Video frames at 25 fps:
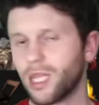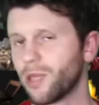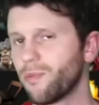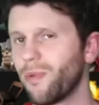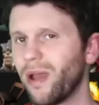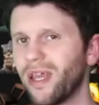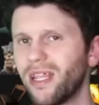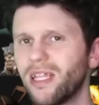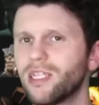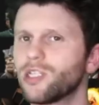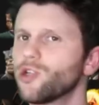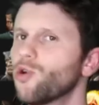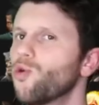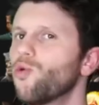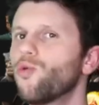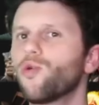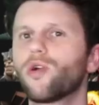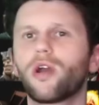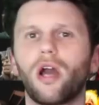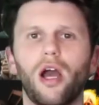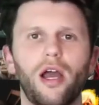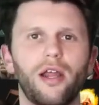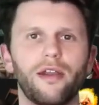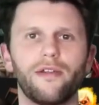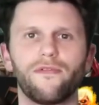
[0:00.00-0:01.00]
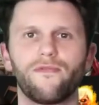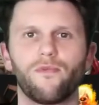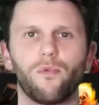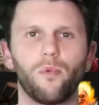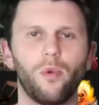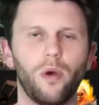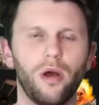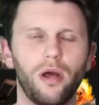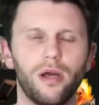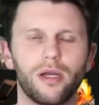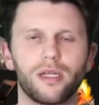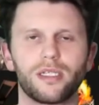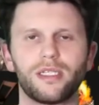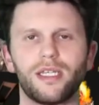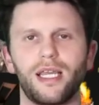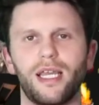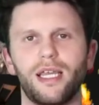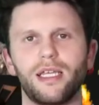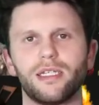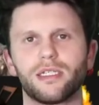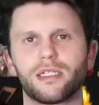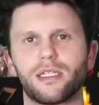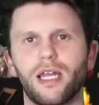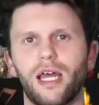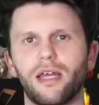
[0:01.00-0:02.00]
The way this all kind of works
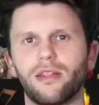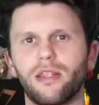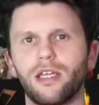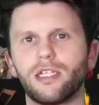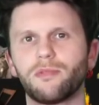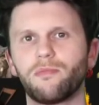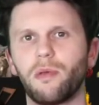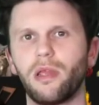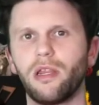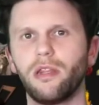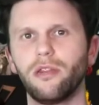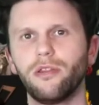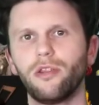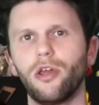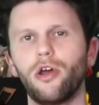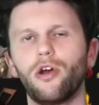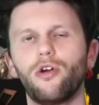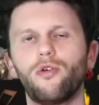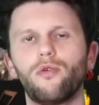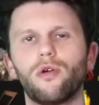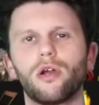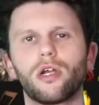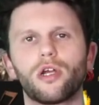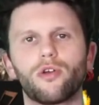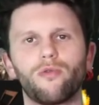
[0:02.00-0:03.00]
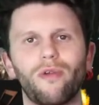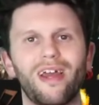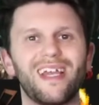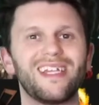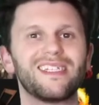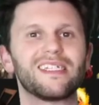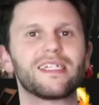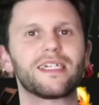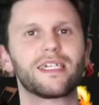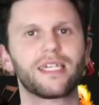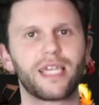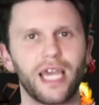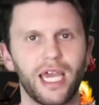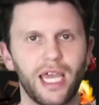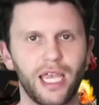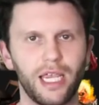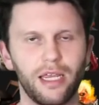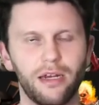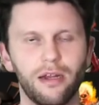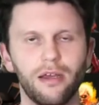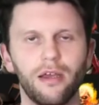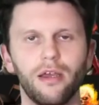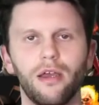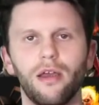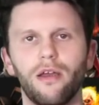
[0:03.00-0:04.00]
is that there's been no great
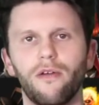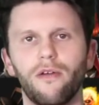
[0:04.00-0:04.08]
gain